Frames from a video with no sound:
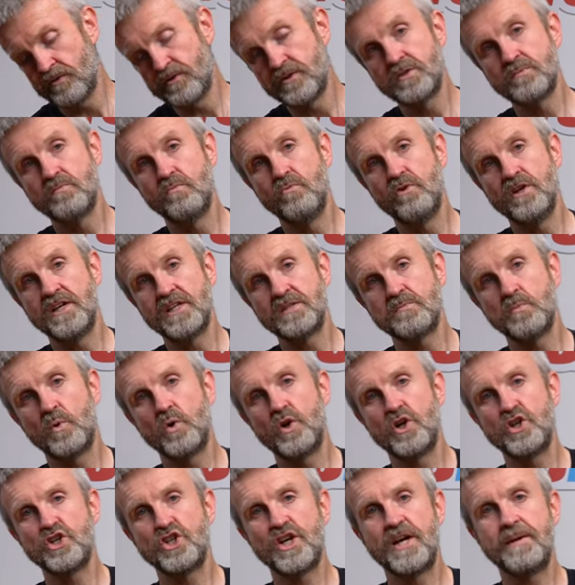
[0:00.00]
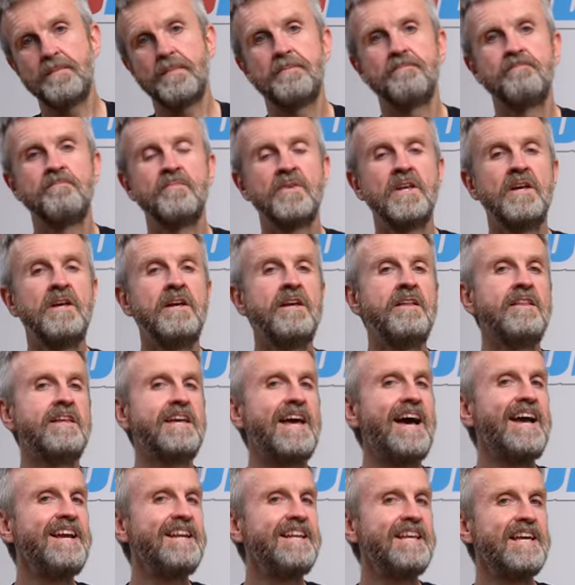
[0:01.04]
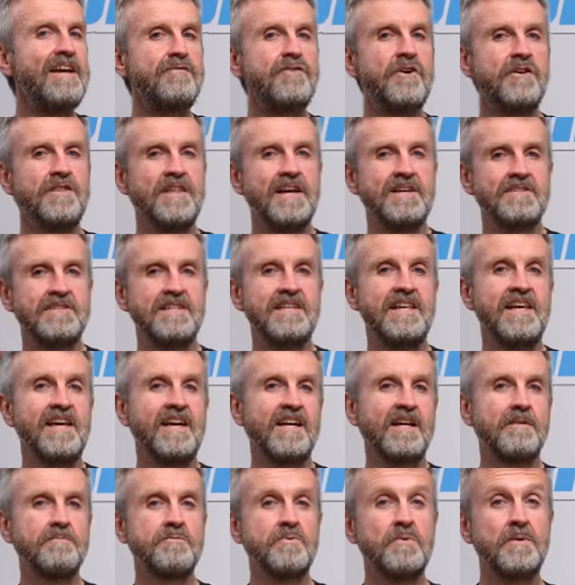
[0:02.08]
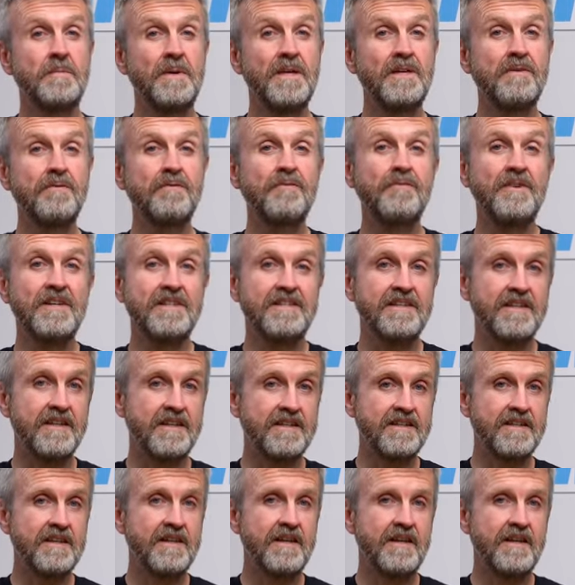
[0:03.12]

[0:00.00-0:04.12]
the rear spoiler shape. The ADF-9000 Air comes with the peak fitted,